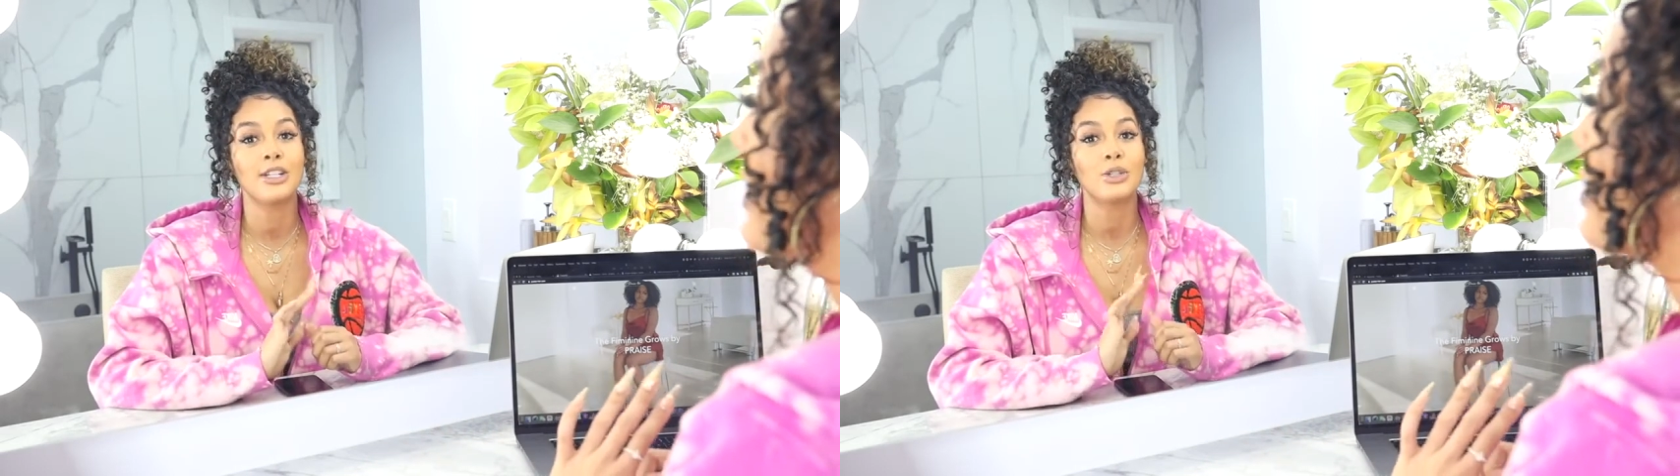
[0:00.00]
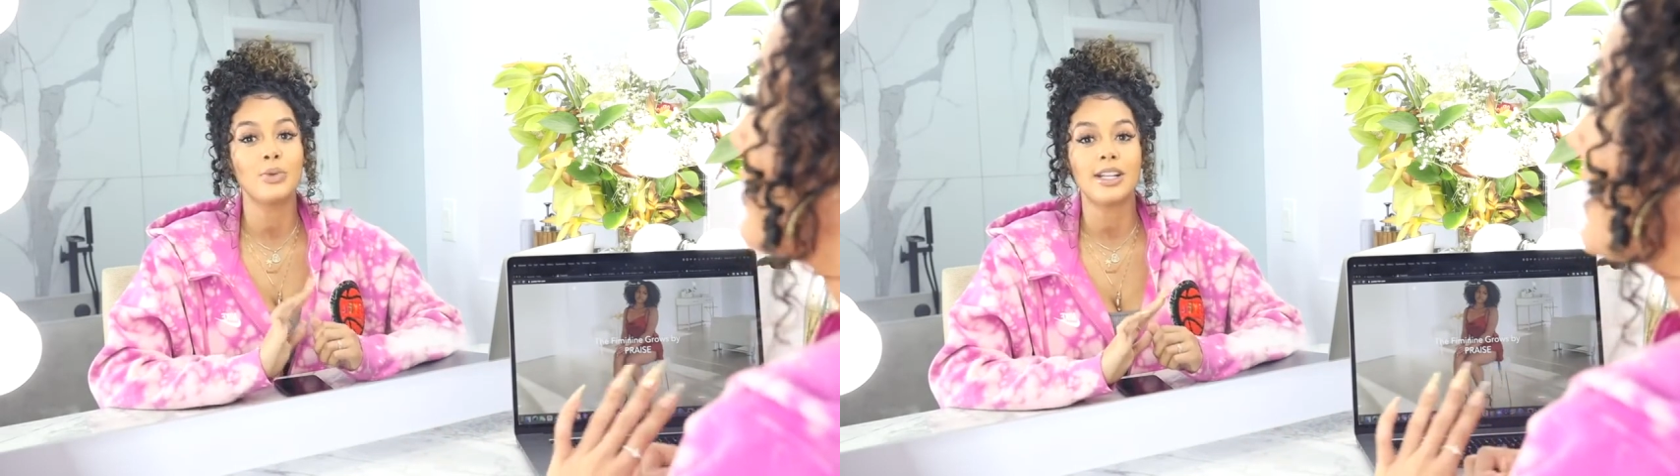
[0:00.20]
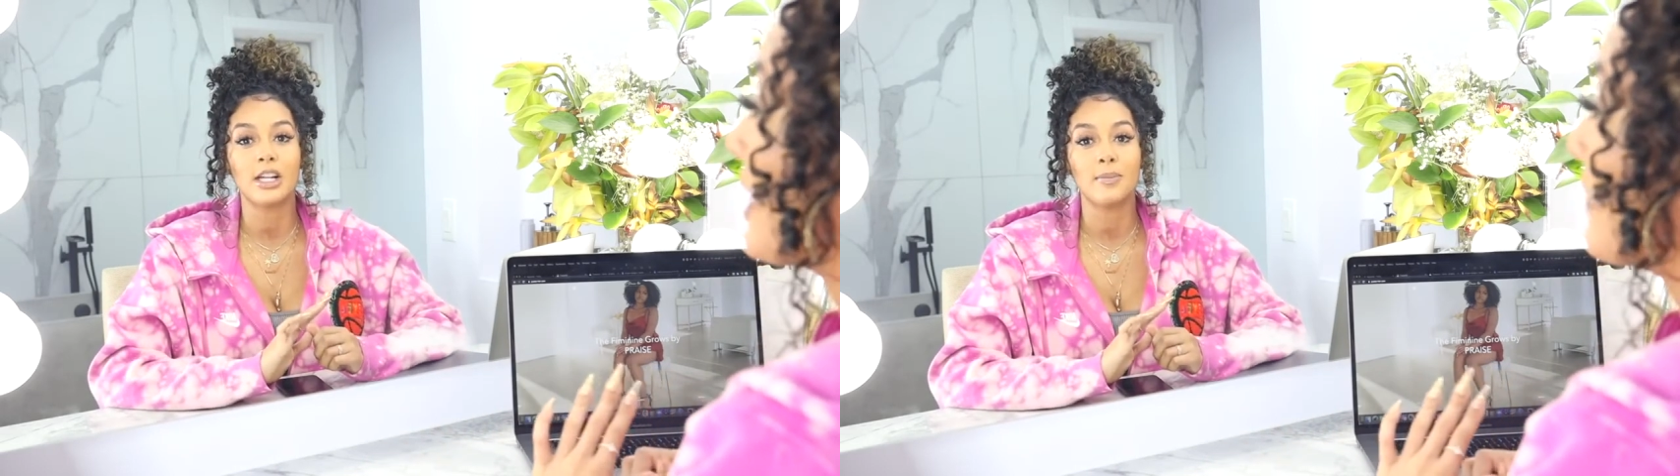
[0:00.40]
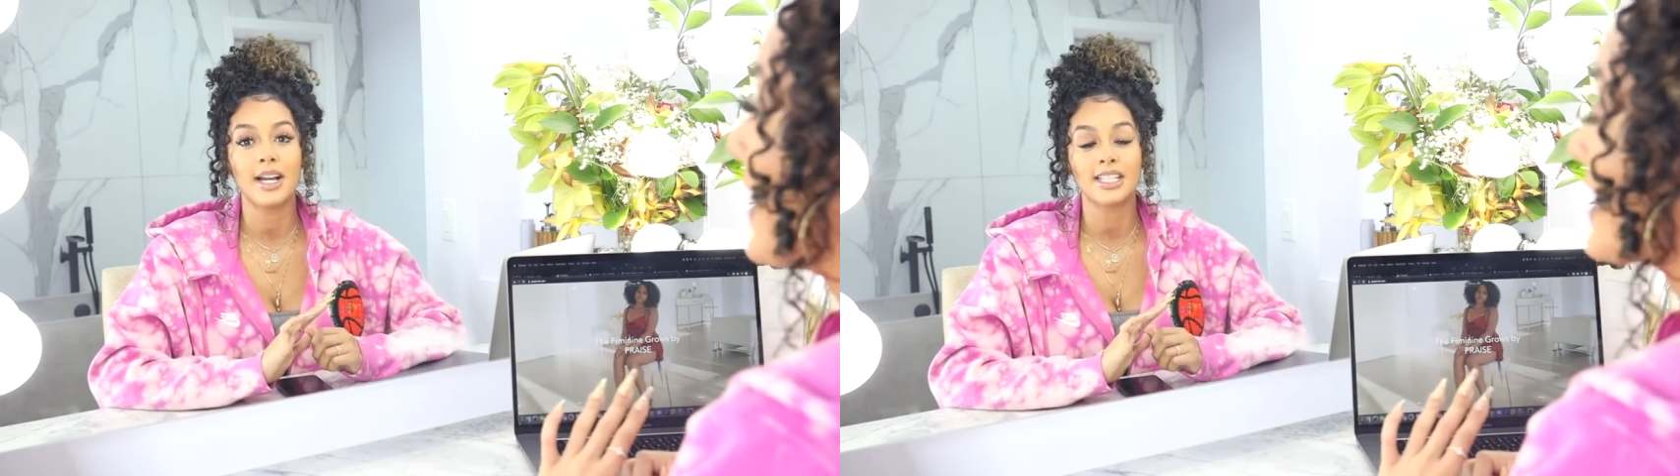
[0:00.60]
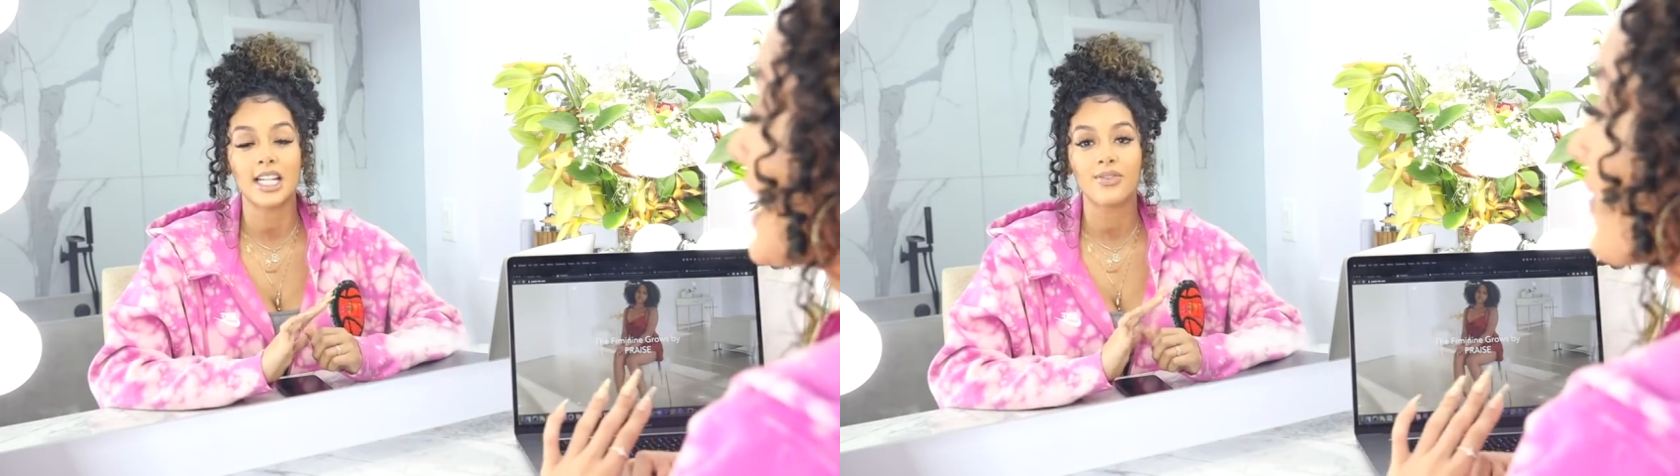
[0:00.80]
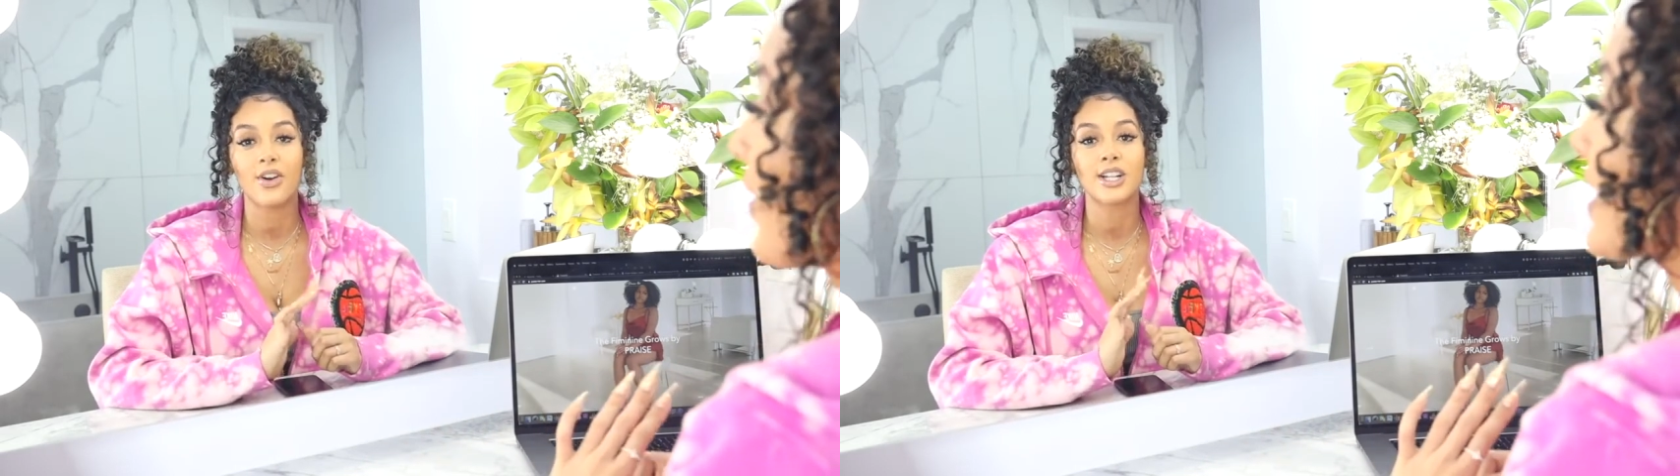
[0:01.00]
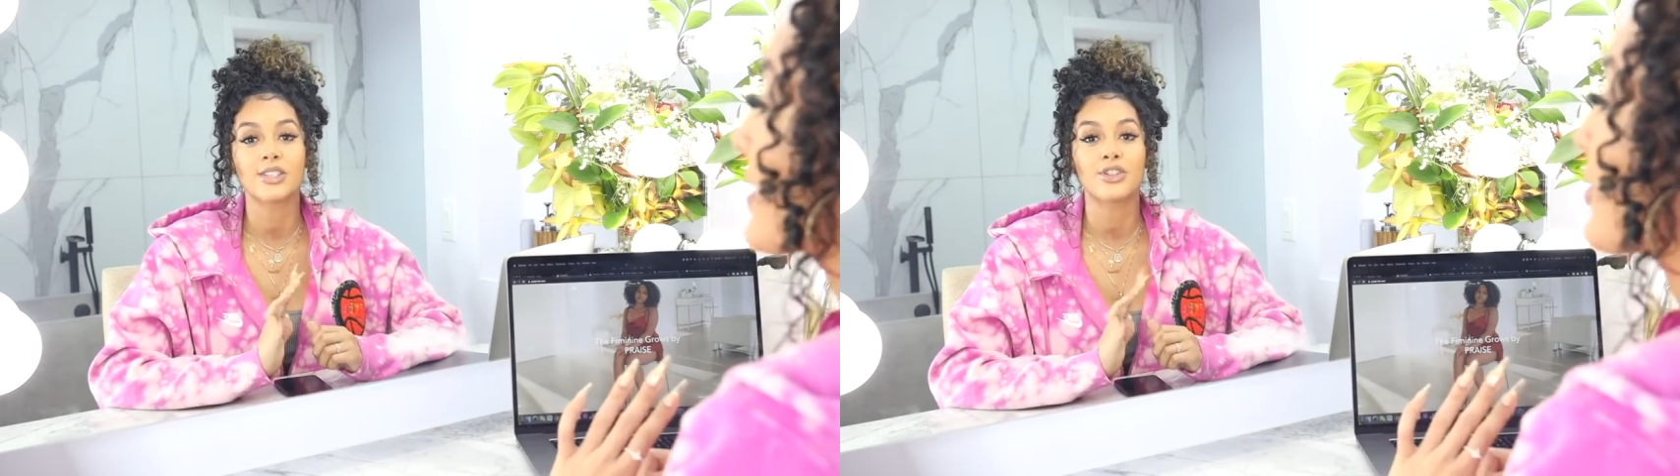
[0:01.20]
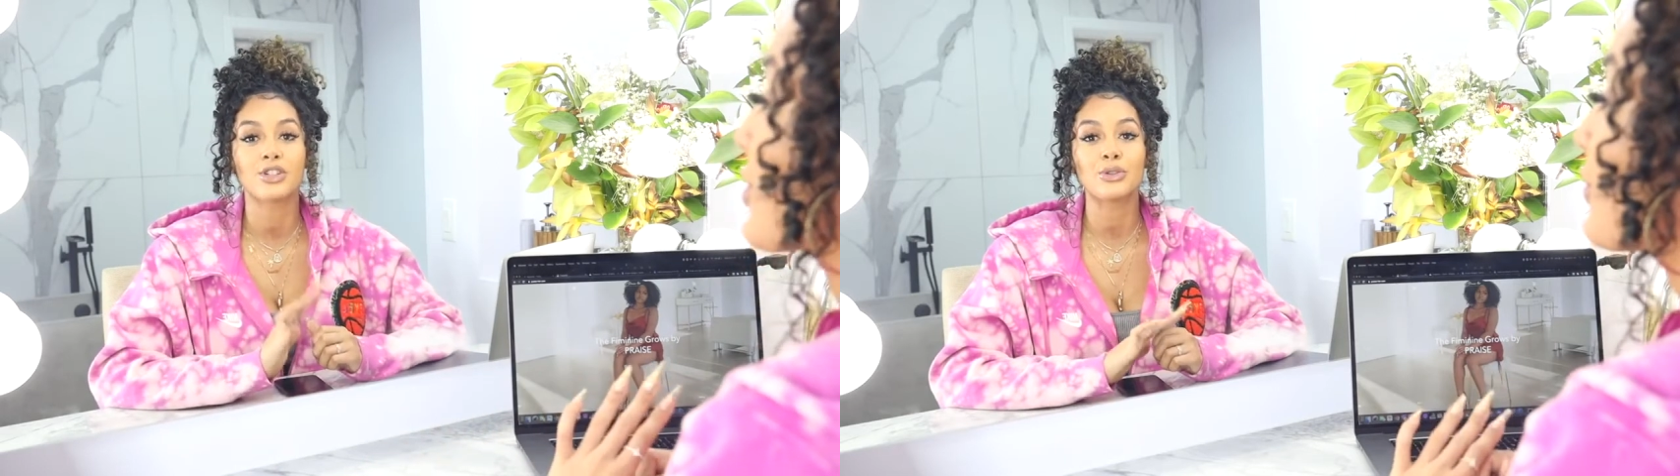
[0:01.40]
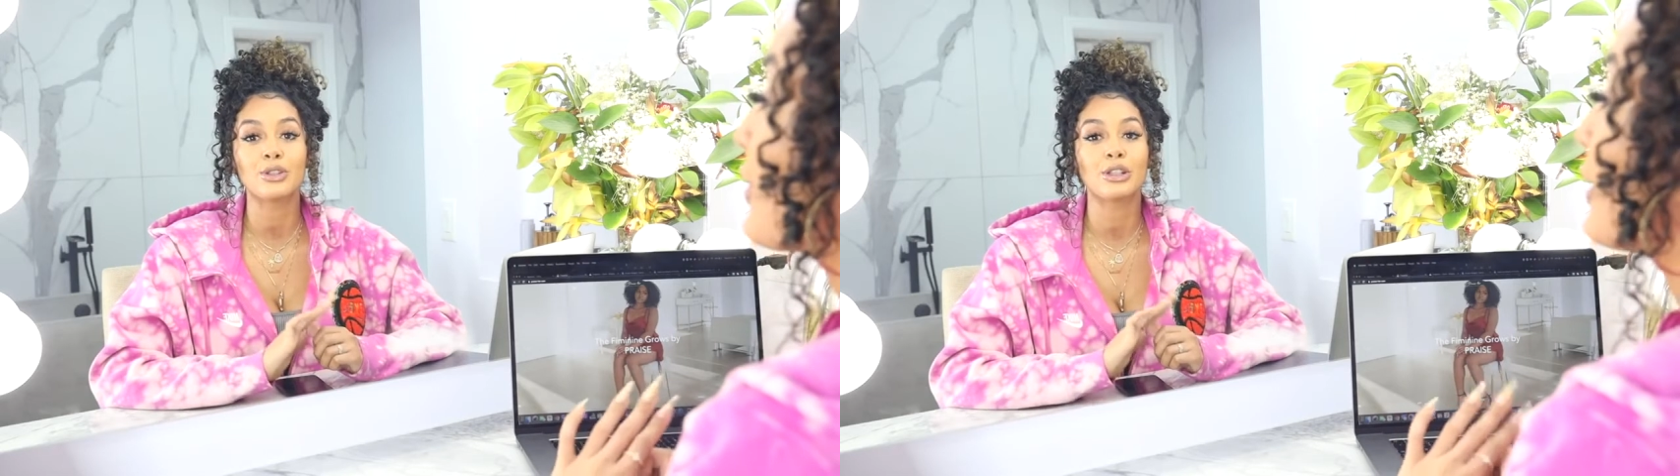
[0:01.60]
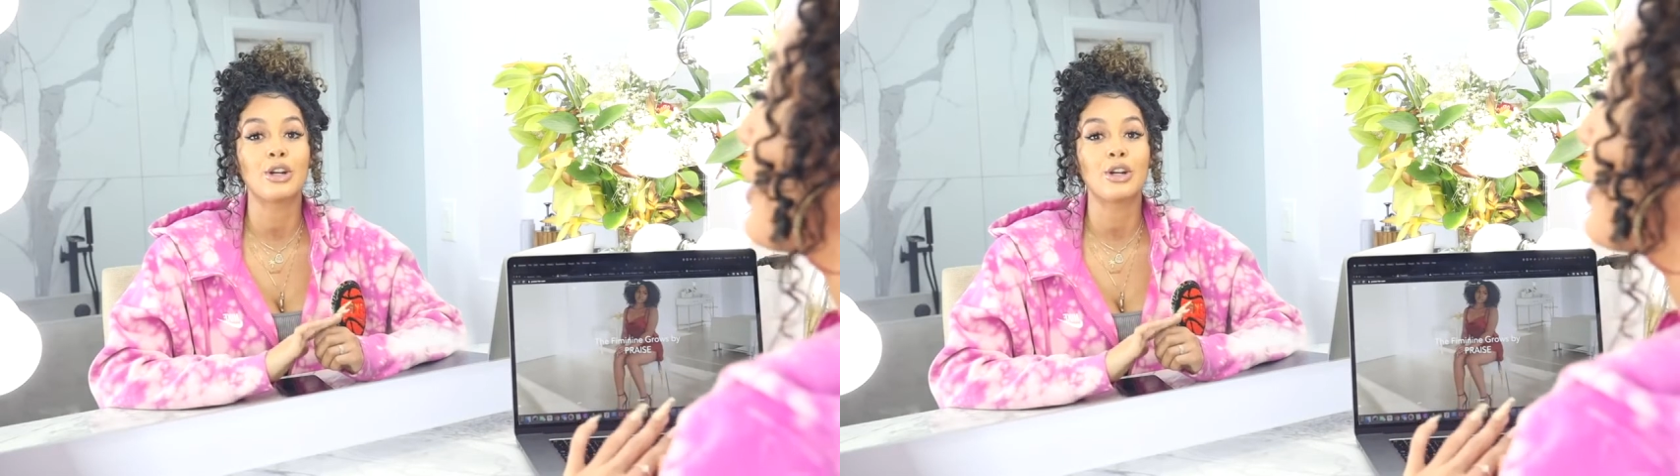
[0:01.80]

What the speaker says: been doing their best as far as virtual